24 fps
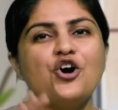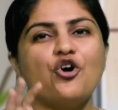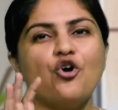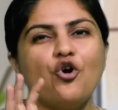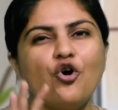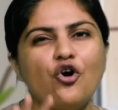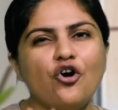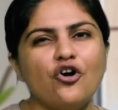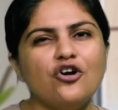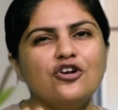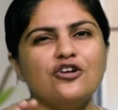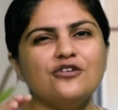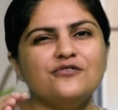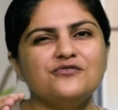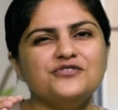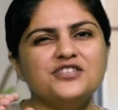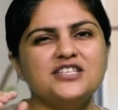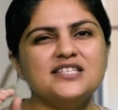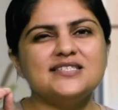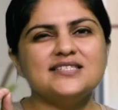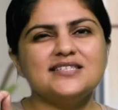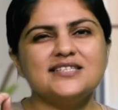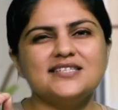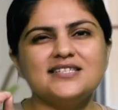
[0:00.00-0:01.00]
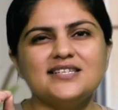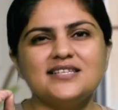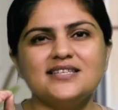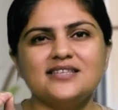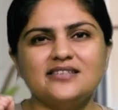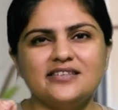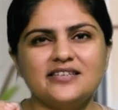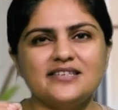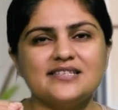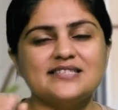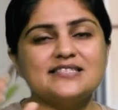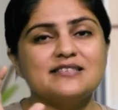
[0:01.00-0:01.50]
All of these little
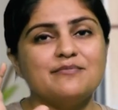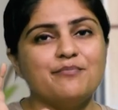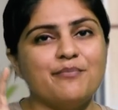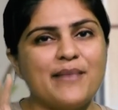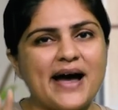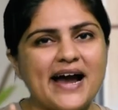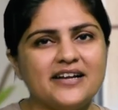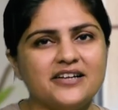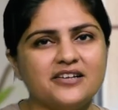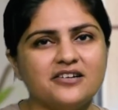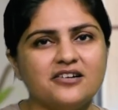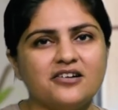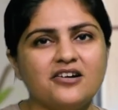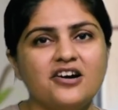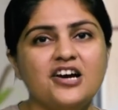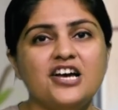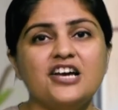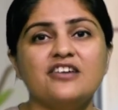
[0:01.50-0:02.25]
things matter